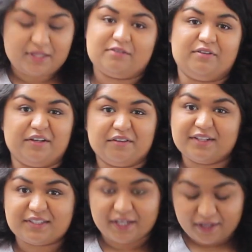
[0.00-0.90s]
that's really
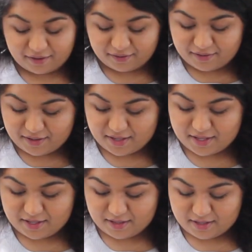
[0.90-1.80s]
all it'll take.
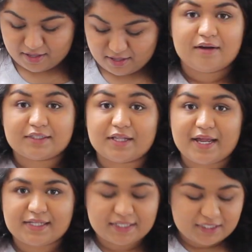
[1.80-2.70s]
So
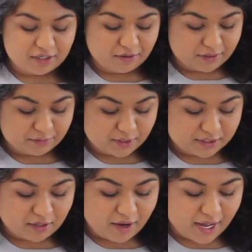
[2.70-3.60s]
the next thing to do is I'm
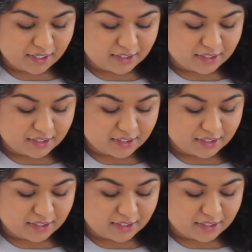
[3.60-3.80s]
going to start